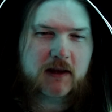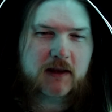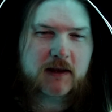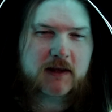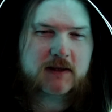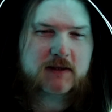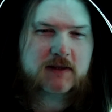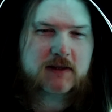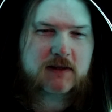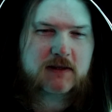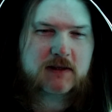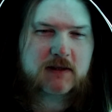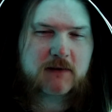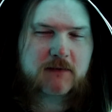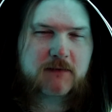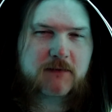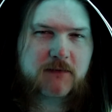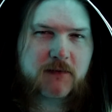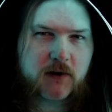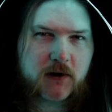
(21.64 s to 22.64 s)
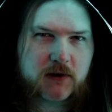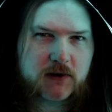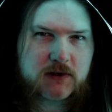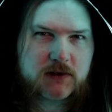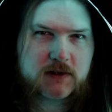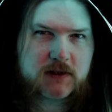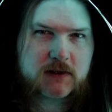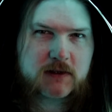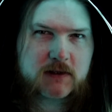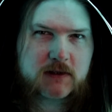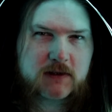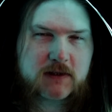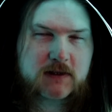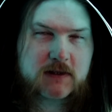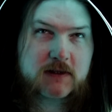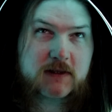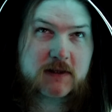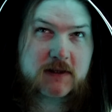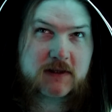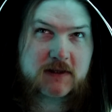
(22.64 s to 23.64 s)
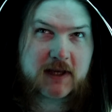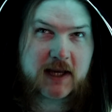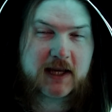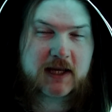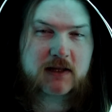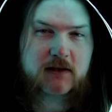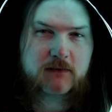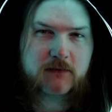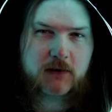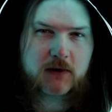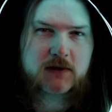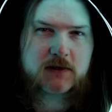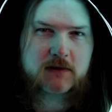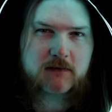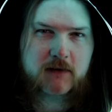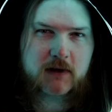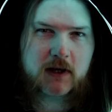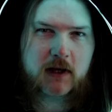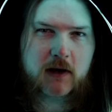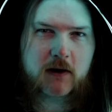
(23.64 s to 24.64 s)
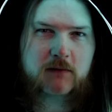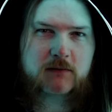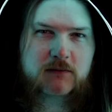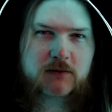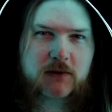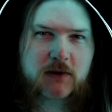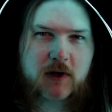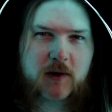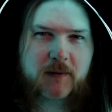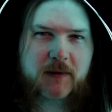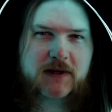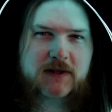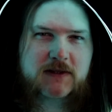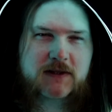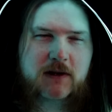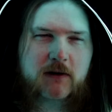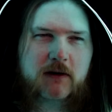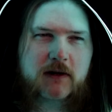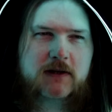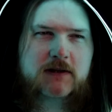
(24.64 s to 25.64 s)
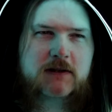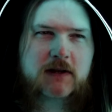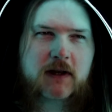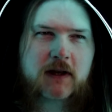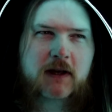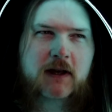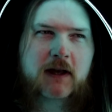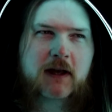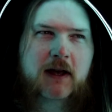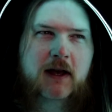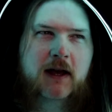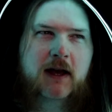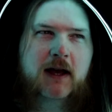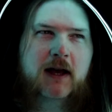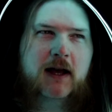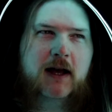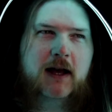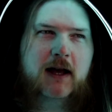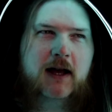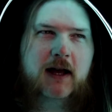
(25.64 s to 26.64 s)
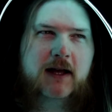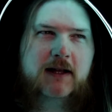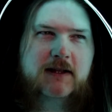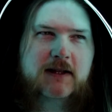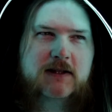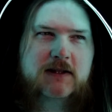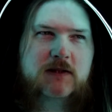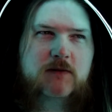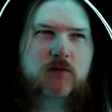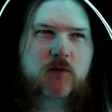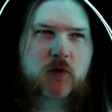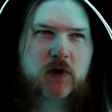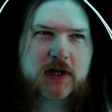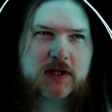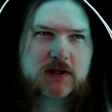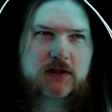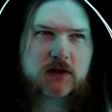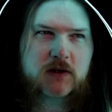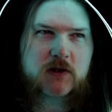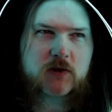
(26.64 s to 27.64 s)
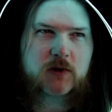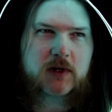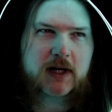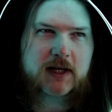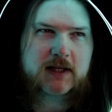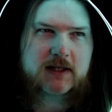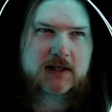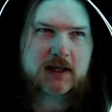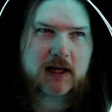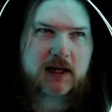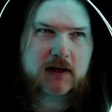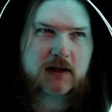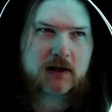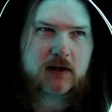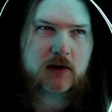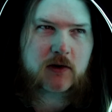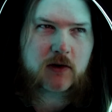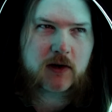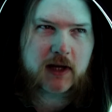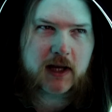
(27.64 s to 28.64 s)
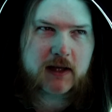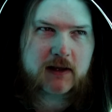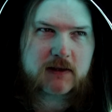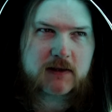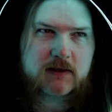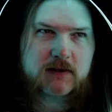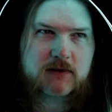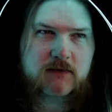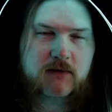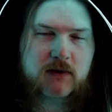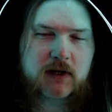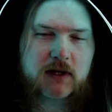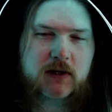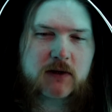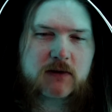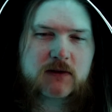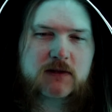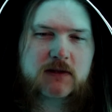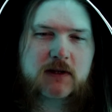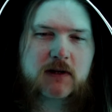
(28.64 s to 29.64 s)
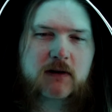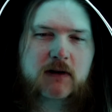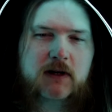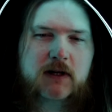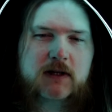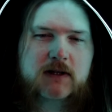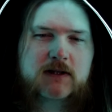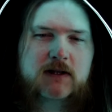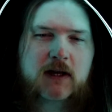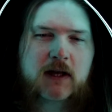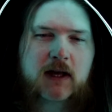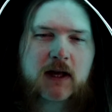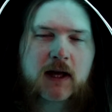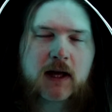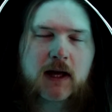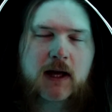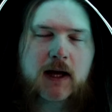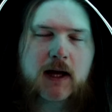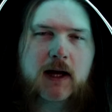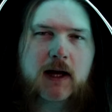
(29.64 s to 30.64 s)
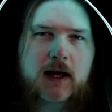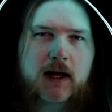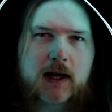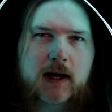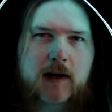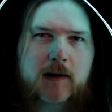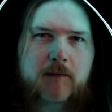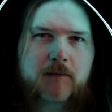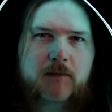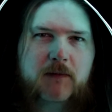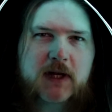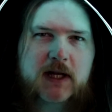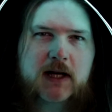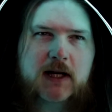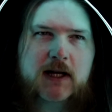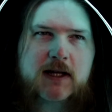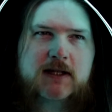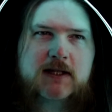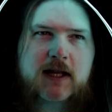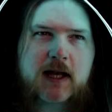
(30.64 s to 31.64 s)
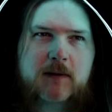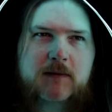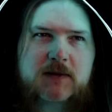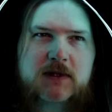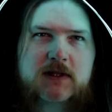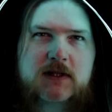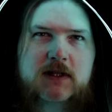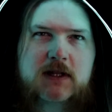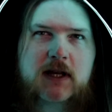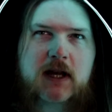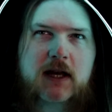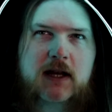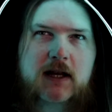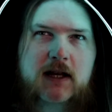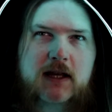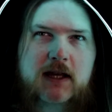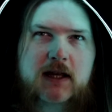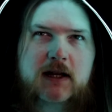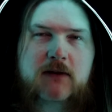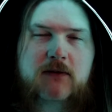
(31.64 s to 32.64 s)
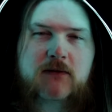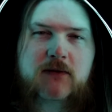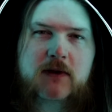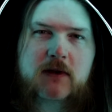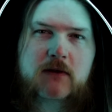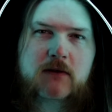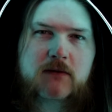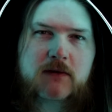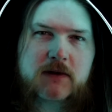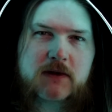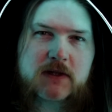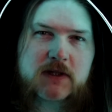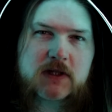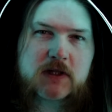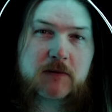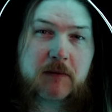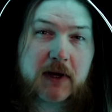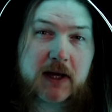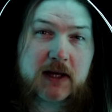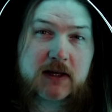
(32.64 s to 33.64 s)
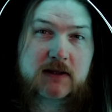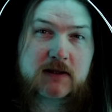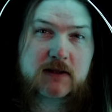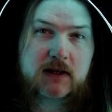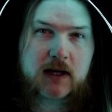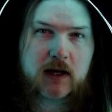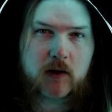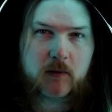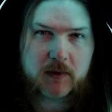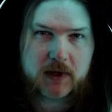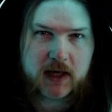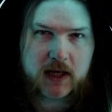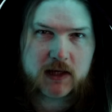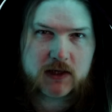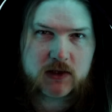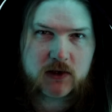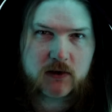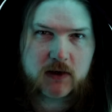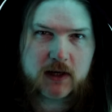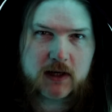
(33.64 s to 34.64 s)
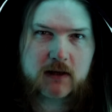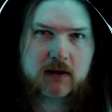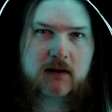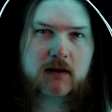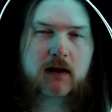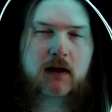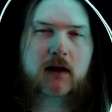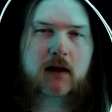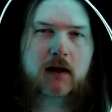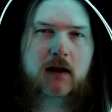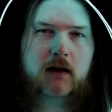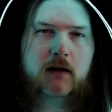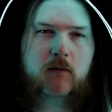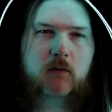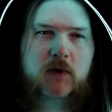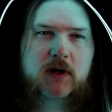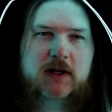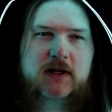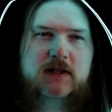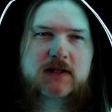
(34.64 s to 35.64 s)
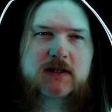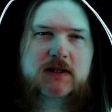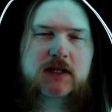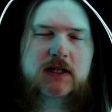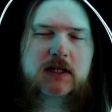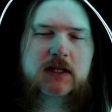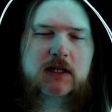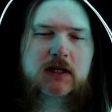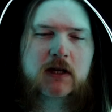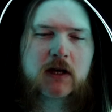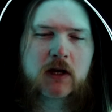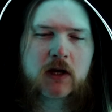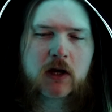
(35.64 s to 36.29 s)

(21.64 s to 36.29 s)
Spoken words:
this is the second first video on my series. I did some research when I decided to create this video series in an attempt to kind of get a feel for the space that I'll be entering. Wanted to see